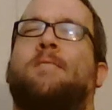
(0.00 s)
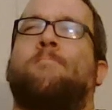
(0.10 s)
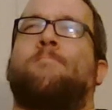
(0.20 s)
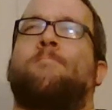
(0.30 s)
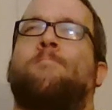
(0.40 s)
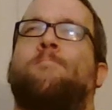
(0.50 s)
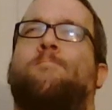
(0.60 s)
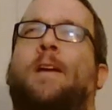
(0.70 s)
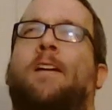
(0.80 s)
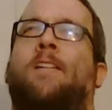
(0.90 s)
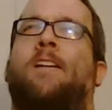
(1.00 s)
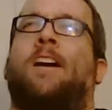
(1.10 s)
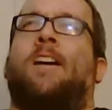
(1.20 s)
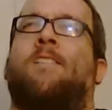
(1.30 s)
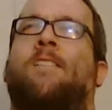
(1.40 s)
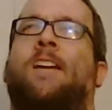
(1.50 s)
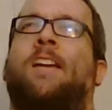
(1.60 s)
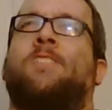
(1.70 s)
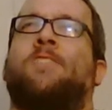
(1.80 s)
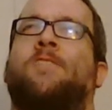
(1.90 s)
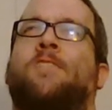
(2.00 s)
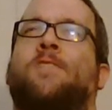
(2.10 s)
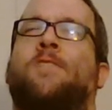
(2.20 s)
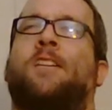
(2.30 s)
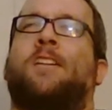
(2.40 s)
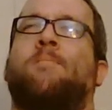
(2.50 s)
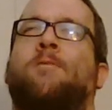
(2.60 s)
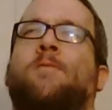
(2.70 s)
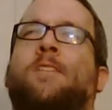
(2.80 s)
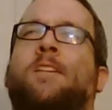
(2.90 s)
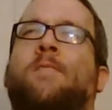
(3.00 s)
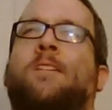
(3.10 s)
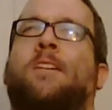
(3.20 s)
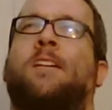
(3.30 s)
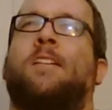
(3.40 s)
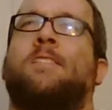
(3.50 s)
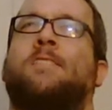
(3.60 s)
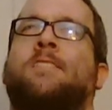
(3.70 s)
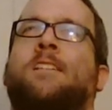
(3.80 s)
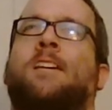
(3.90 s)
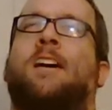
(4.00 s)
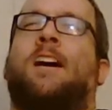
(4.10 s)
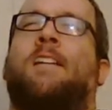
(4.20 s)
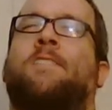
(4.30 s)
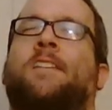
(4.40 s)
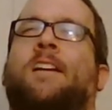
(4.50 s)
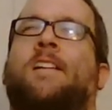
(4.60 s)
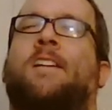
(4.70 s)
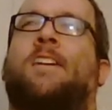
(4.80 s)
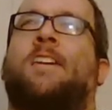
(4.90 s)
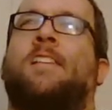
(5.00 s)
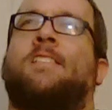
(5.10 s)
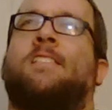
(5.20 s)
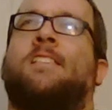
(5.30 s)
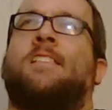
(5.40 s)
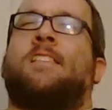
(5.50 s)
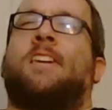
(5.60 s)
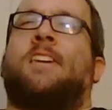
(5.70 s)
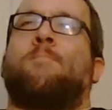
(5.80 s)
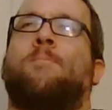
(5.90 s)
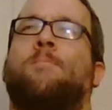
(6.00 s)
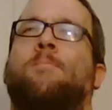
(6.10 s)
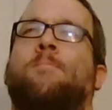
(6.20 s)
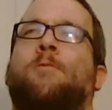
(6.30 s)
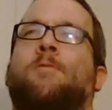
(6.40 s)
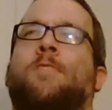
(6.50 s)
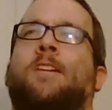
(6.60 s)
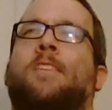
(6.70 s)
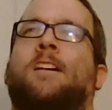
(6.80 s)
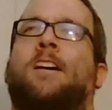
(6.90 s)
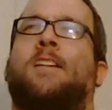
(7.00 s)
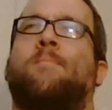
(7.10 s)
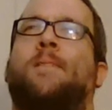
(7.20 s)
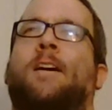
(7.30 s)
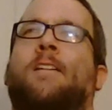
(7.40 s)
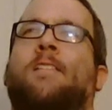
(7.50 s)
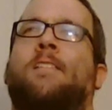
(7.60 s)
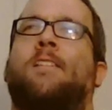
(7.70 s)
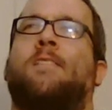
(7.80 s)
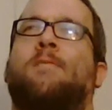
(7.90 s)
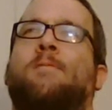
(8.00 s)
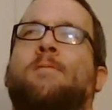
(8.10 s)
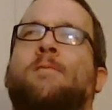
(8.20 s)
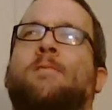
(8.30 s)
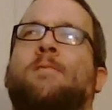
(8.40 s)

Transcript: some parent outrage over this fucking movie because how dare a kids Disney movie talk about you know